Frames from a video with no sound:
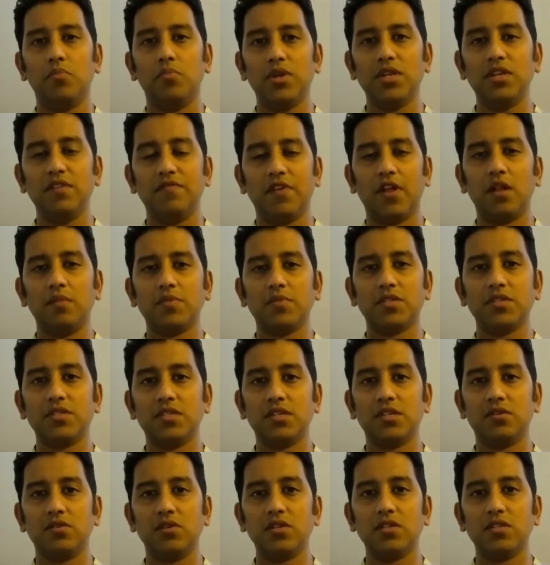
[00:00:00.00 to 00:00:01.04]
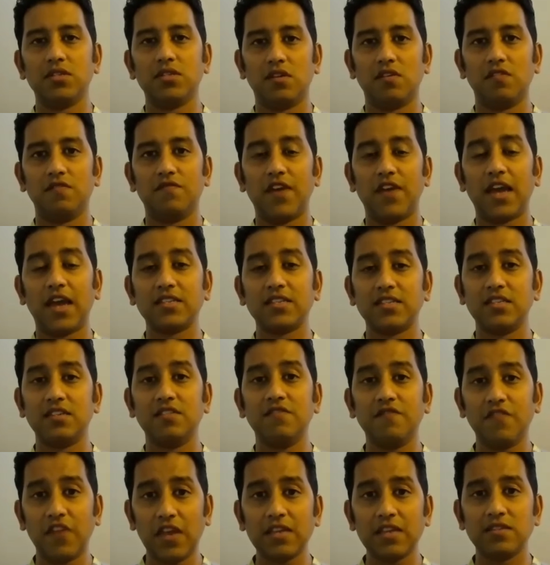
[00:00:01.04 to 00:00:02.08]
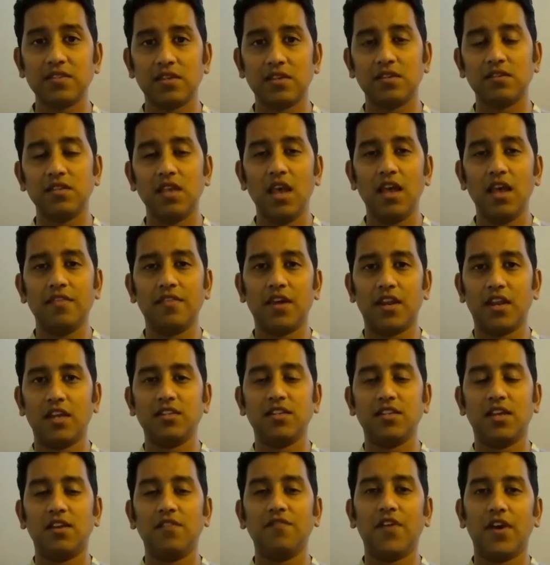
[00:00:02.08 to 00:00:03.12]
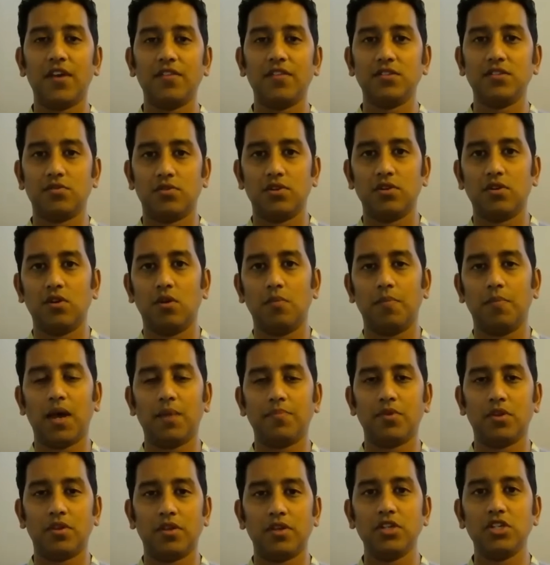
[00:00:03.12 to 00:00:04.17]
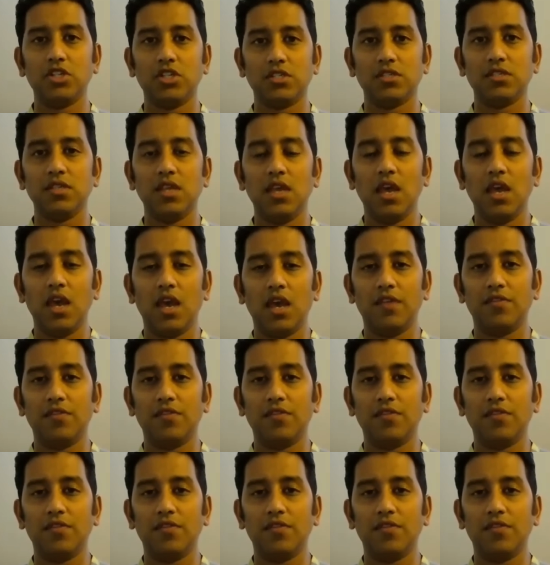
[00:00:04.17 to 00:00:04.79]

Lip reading: we developed a series of vaccine phases that identify these critical populations.